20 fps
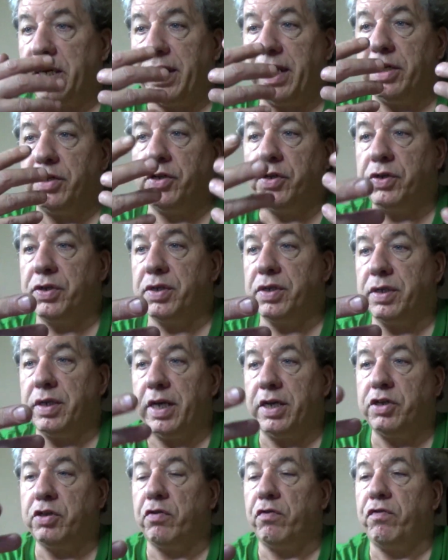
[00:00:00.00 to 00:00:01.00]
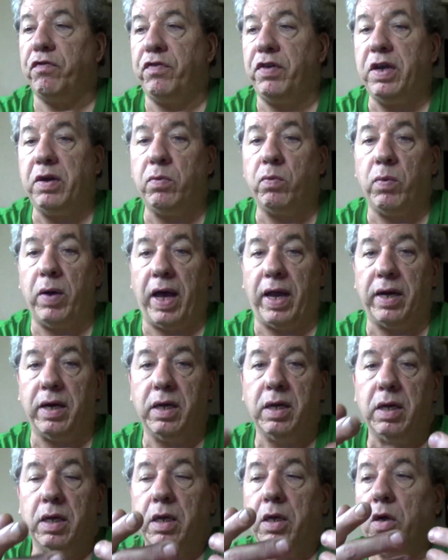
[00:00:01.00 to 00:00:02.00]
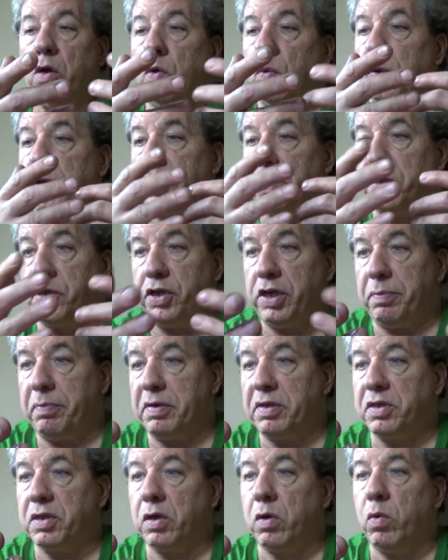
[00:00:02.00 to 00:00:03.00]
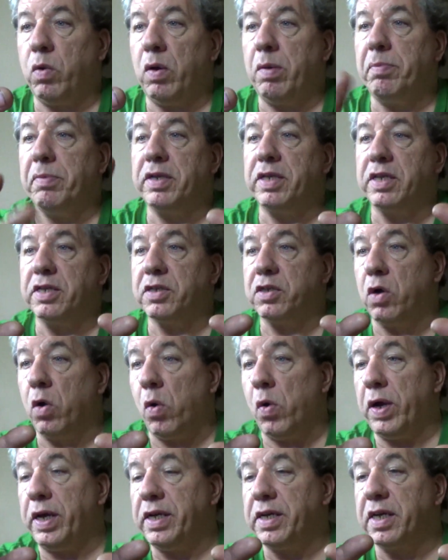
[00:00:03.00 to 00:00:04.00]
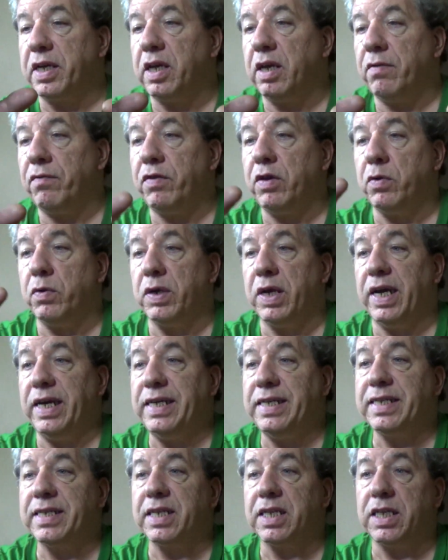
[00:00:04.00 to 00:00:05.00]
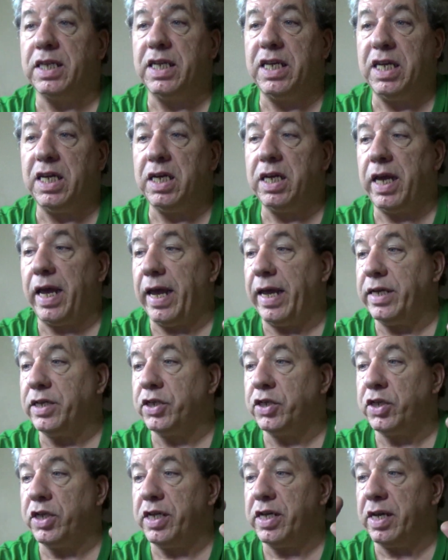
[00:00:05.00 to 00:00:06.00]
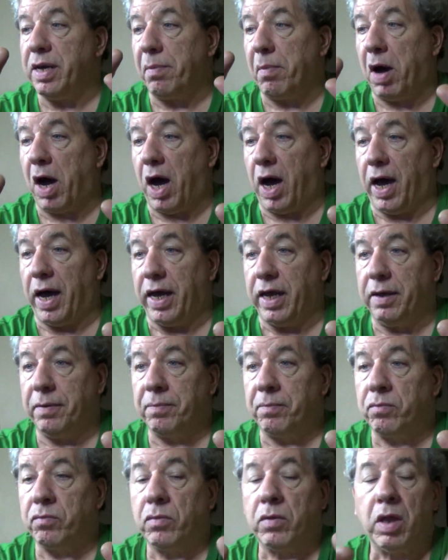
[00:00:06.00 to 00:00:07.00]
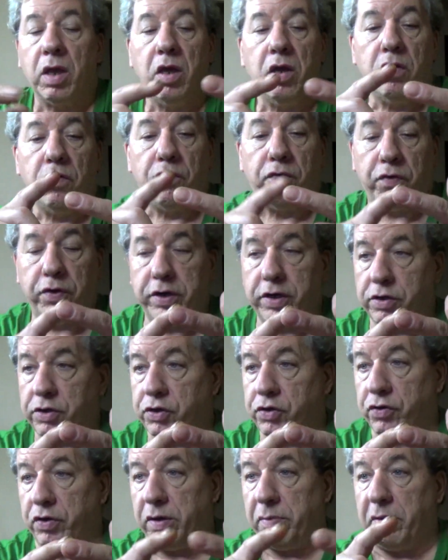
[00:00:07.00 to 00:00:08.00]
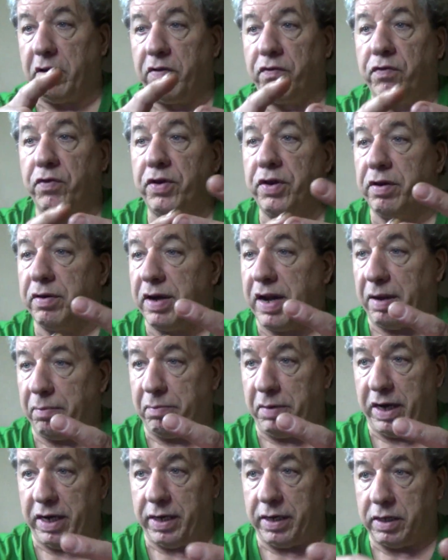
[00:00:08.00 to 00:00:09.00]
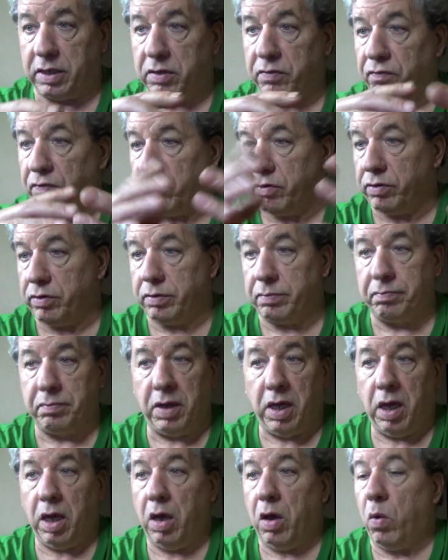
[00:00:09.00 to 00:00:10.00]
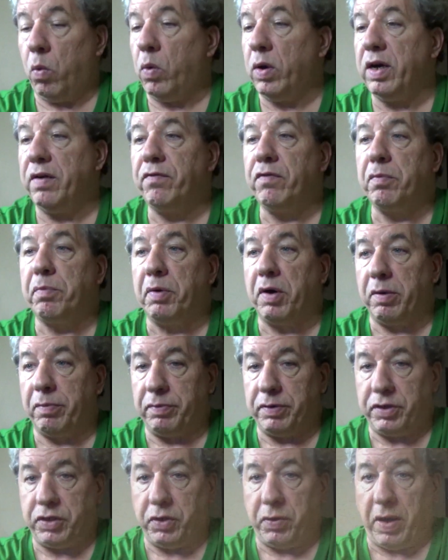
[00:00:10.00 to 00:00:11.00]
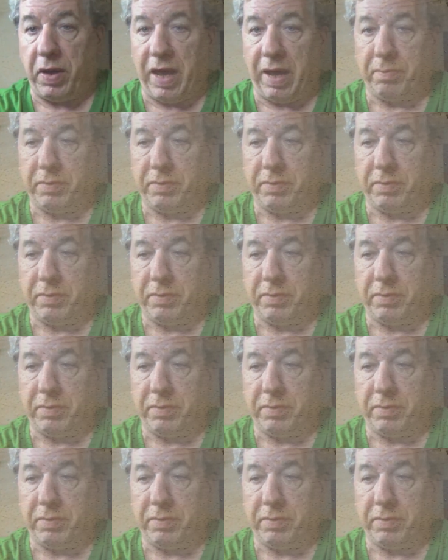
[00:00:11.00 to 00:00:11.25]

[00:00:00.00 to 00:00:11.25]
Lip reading: get your feet wet with the cheapest equipment that's going to give you nice, clean HDMI for your streaming, for your net meetings, for whatever purpose you have.